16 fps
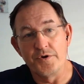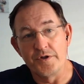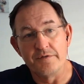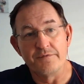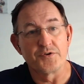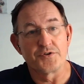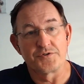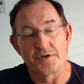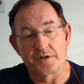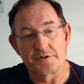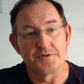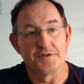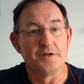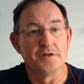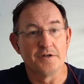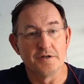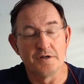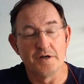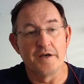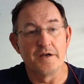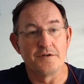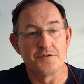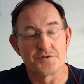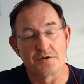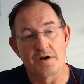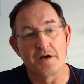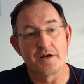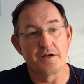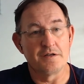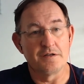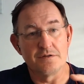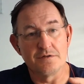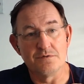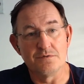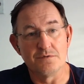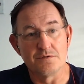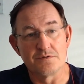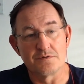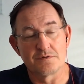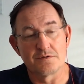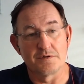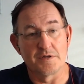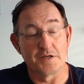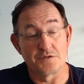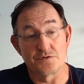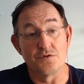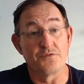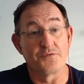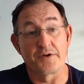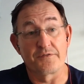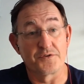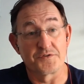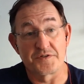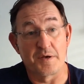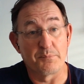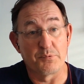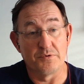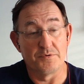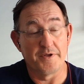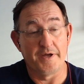infrastructure and trying to use, like, Snowflake, for example,